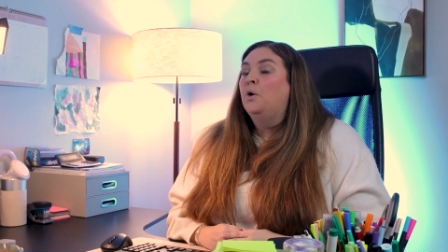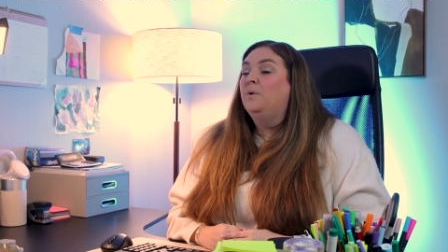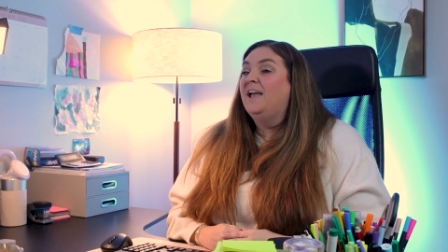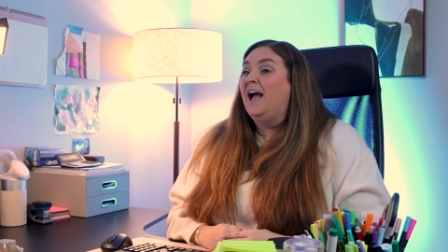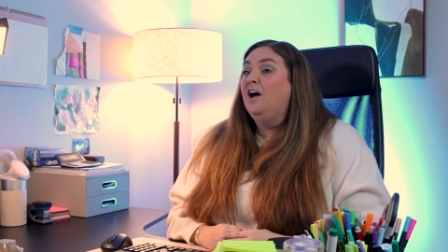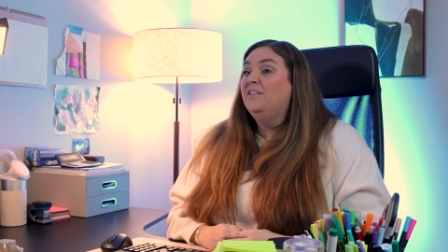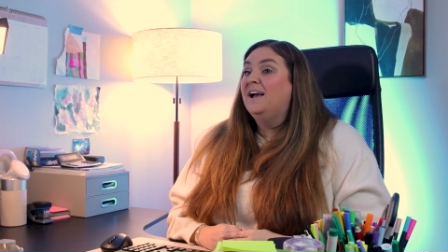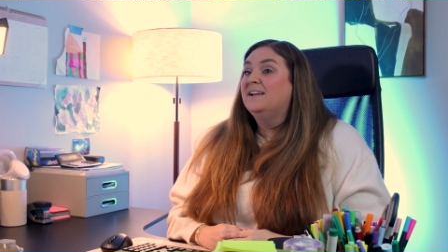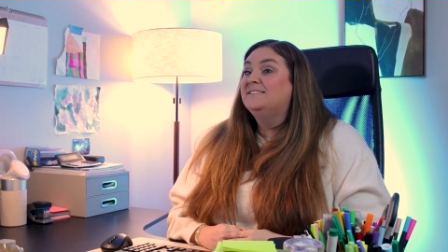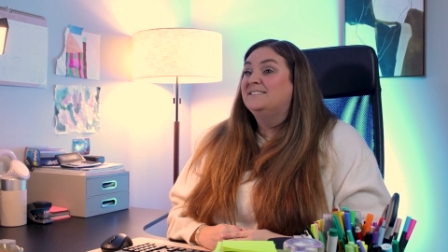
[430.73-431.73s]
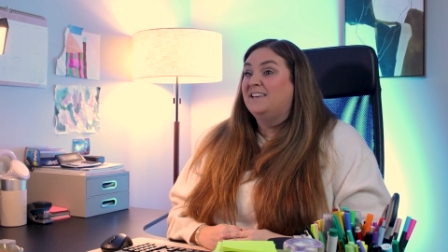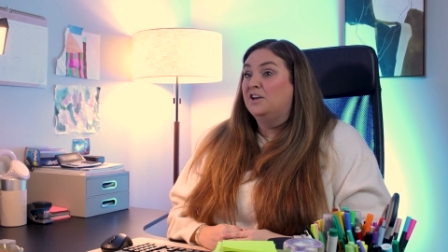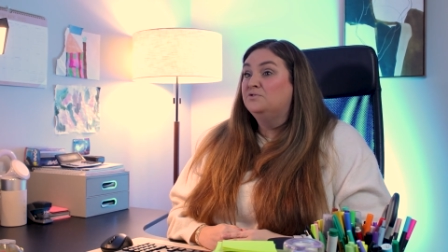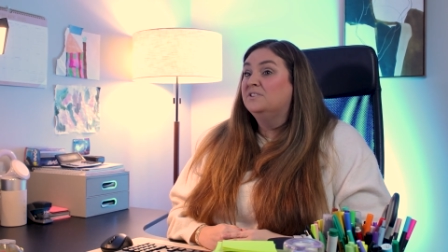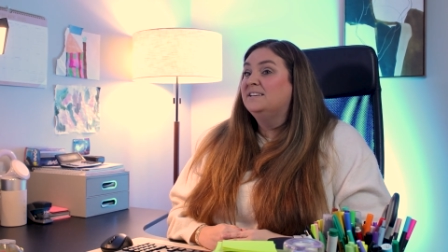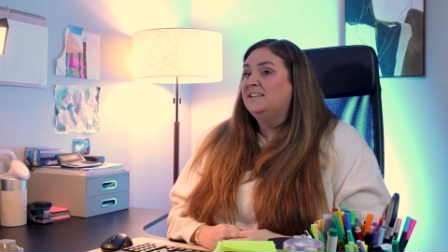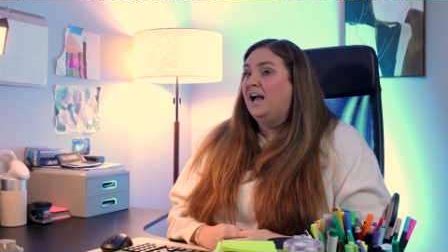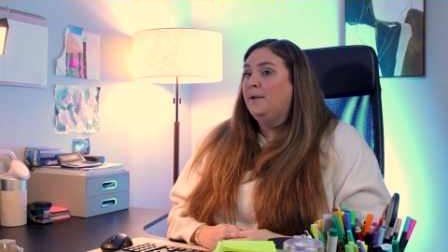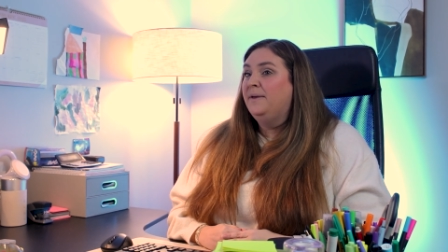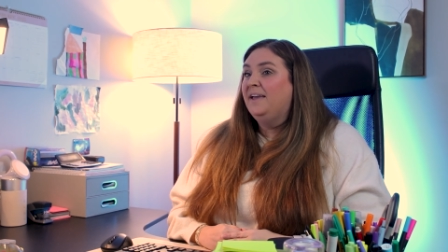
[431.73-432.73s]
We outline scheduling
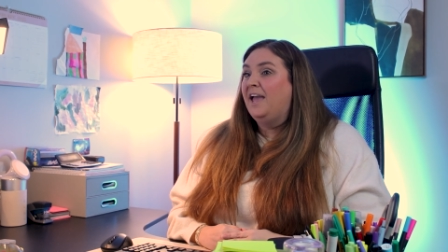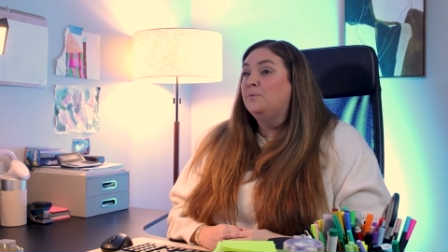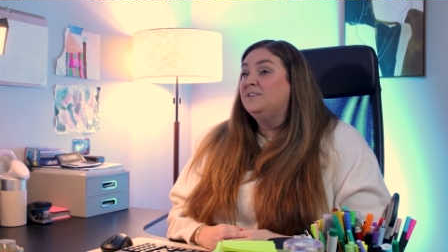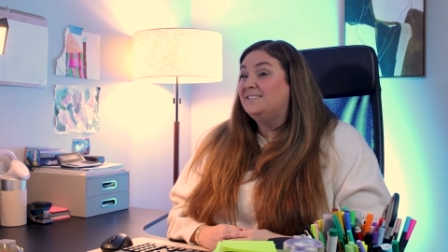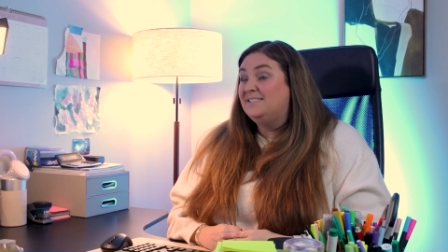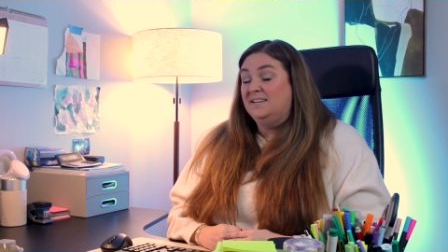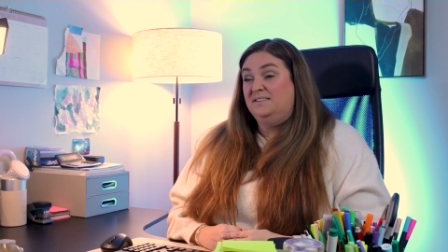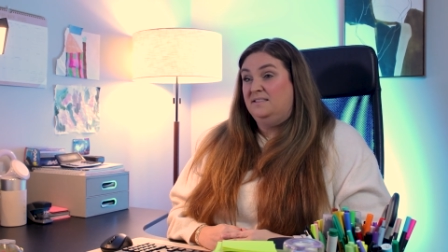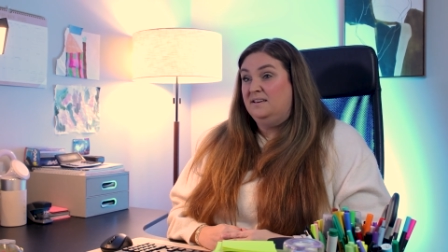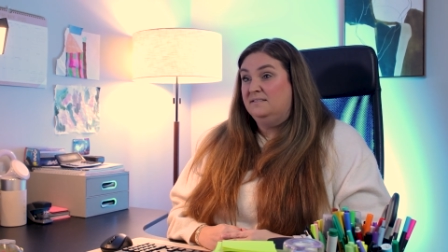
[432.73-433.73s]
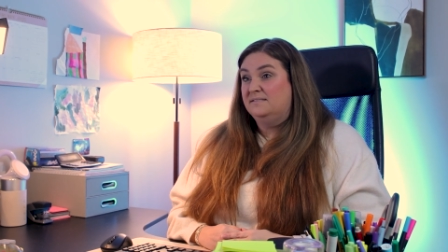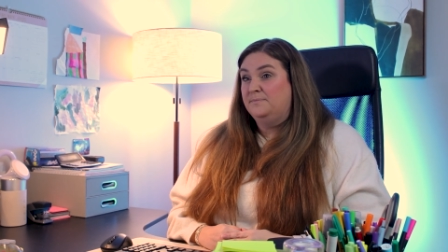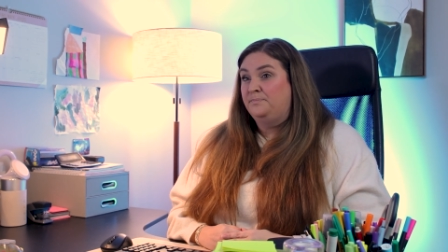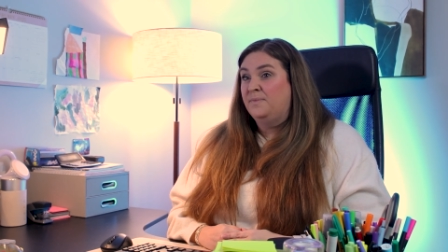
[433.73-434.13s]
timing and we stick to this.